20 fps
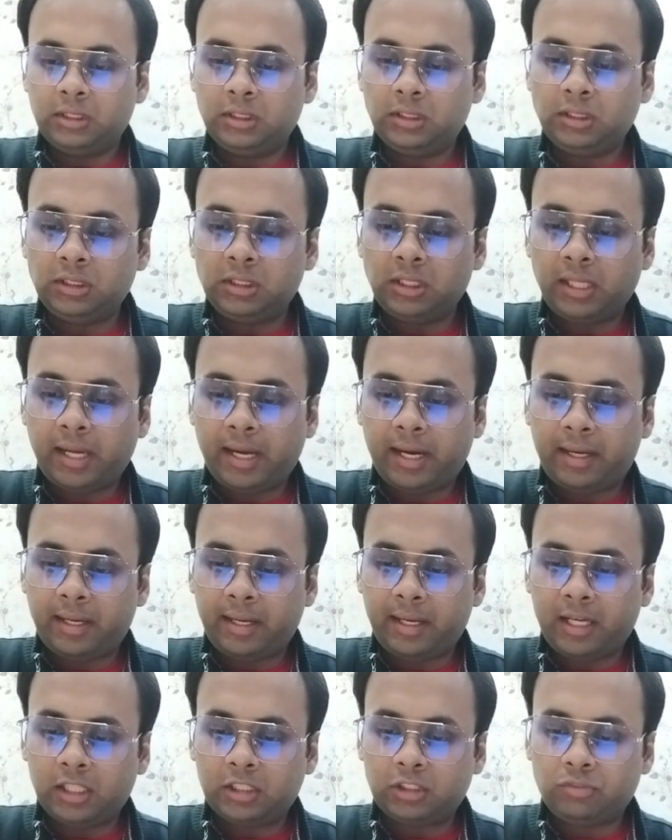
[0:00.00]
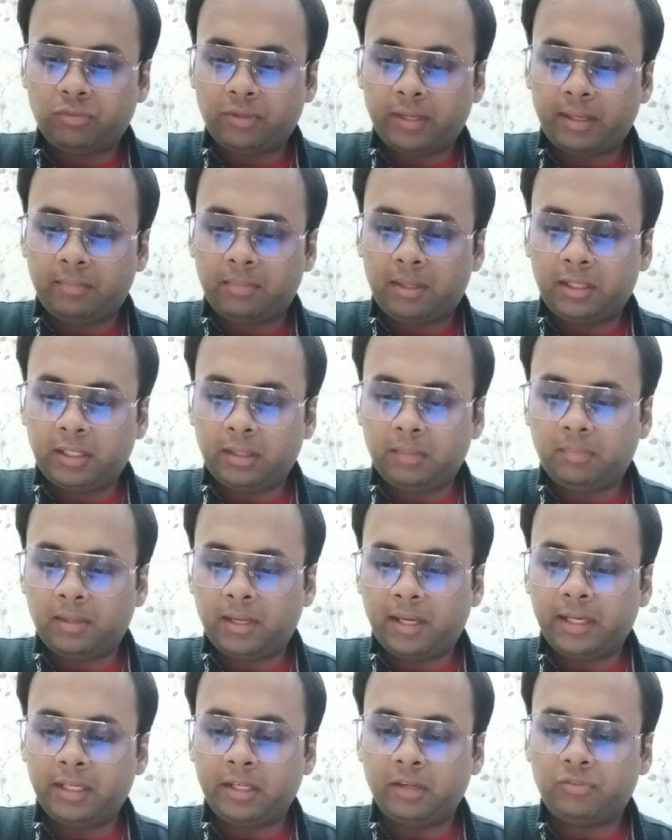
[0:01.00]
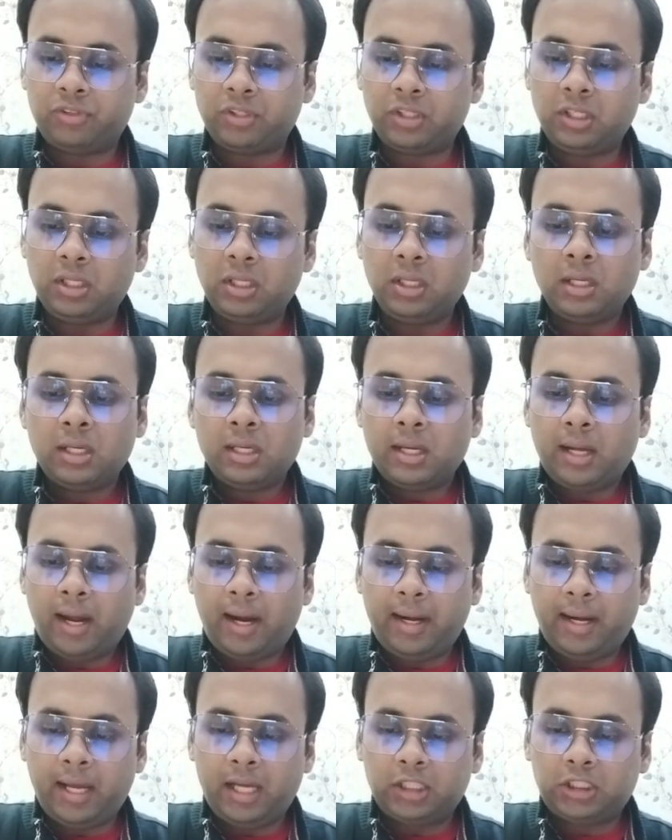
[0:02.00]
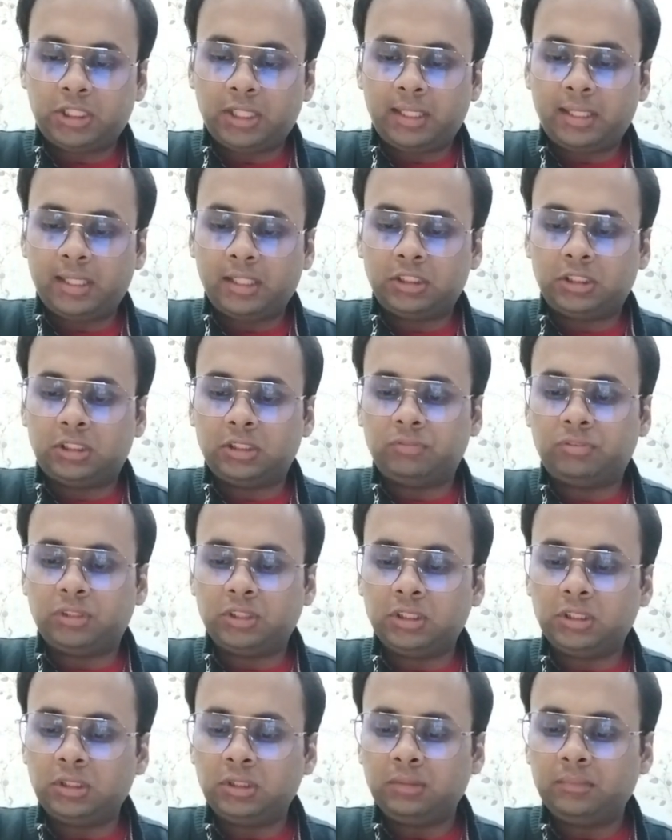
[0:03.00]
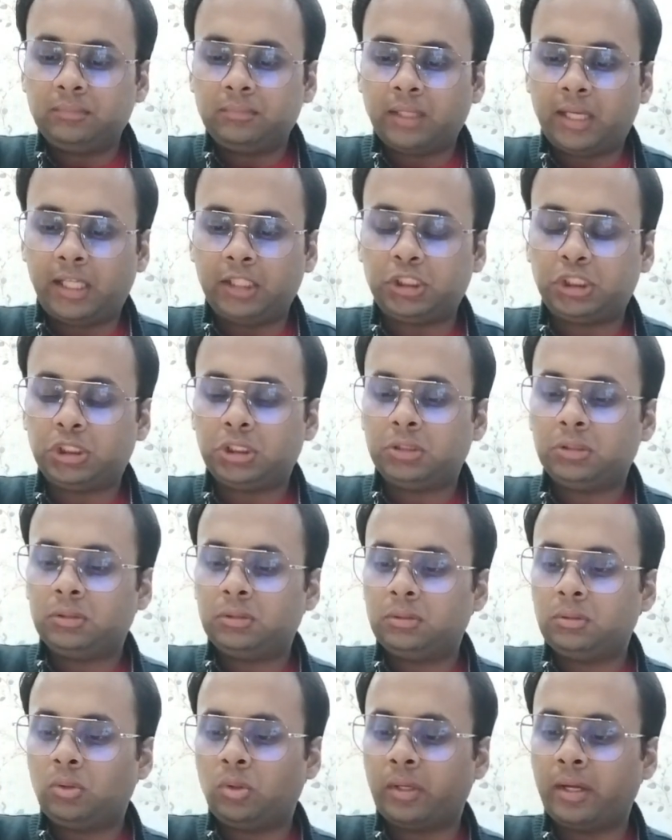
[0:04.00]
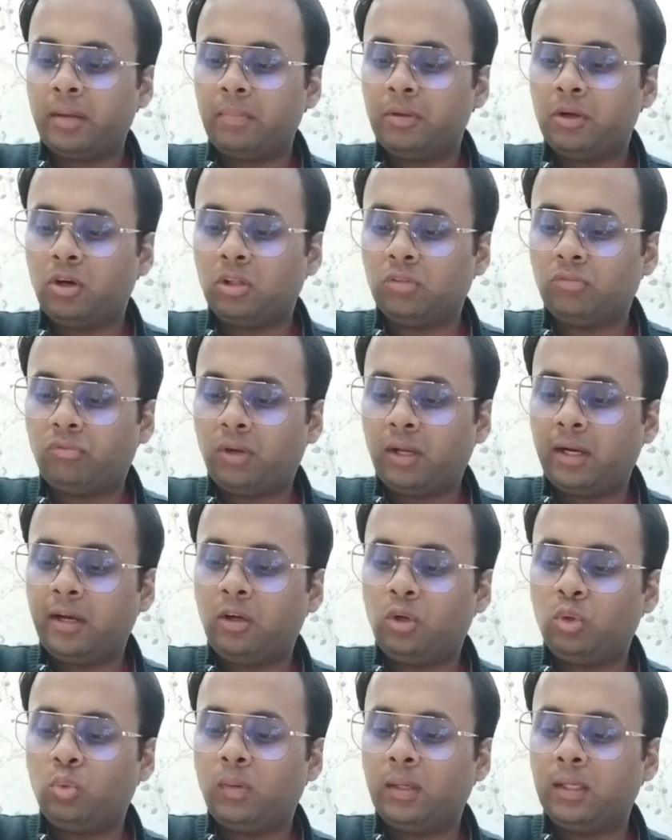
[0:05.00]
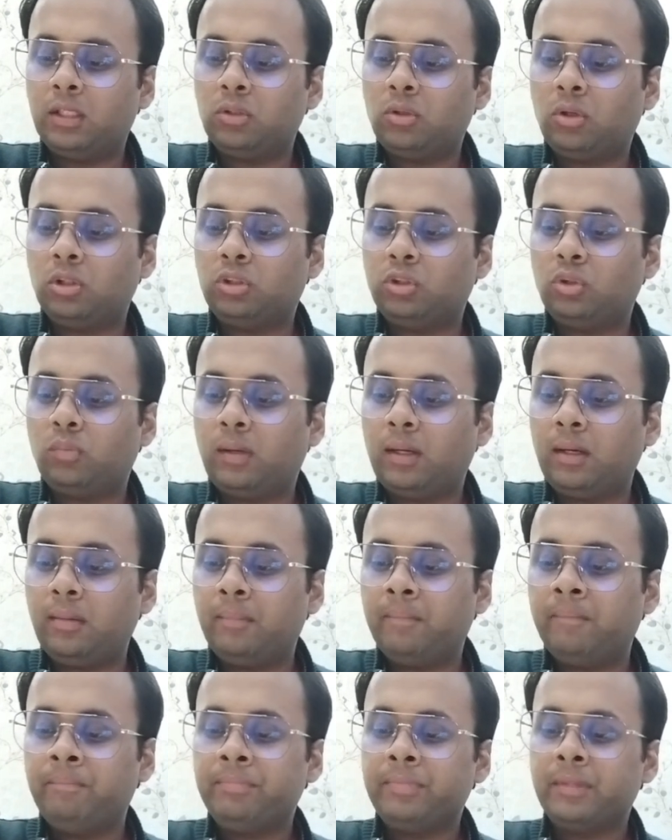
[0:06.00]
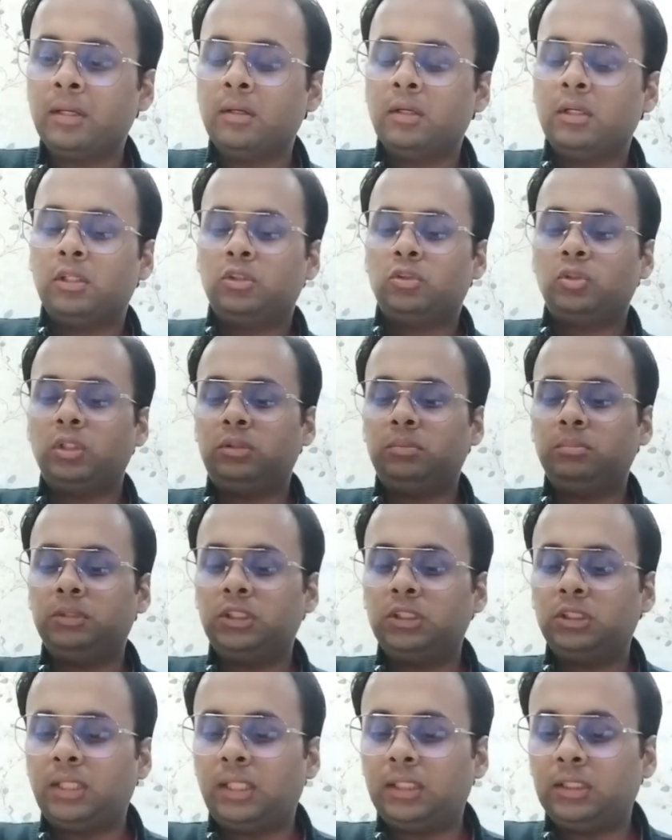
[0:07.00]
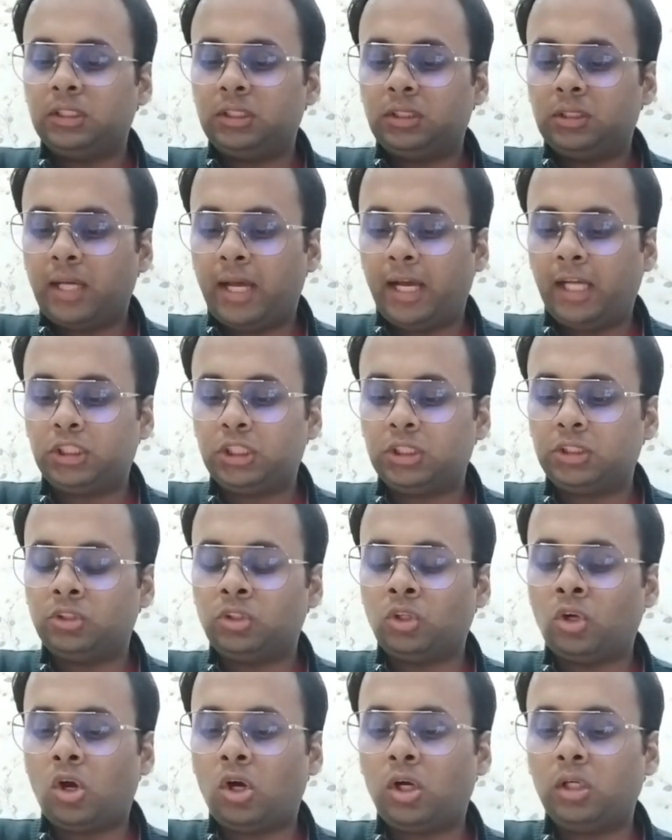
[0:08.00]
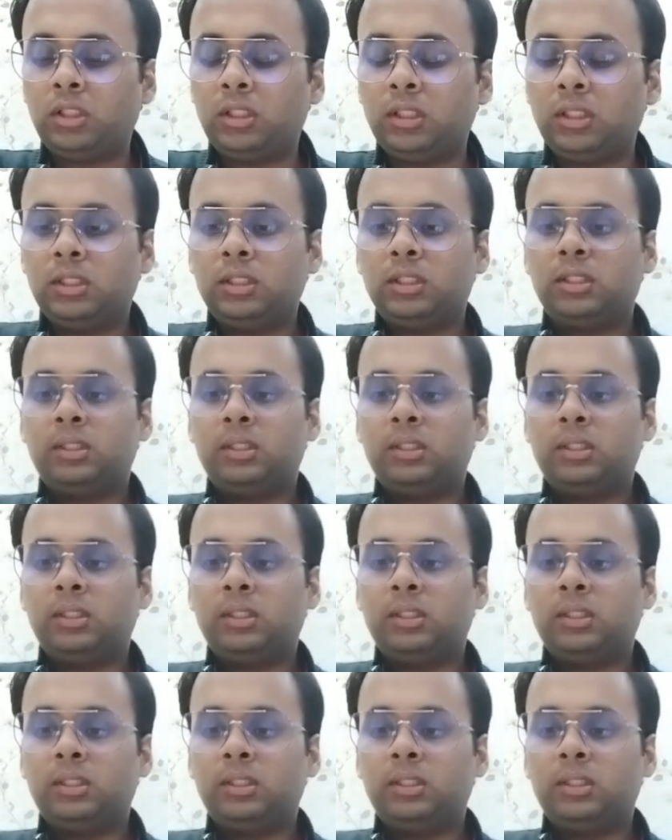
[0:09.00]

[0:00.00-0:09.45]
e and h when multiply gives e, and h and h gives e h. Okay, because 1 into 1 is also 1. So it means that h is not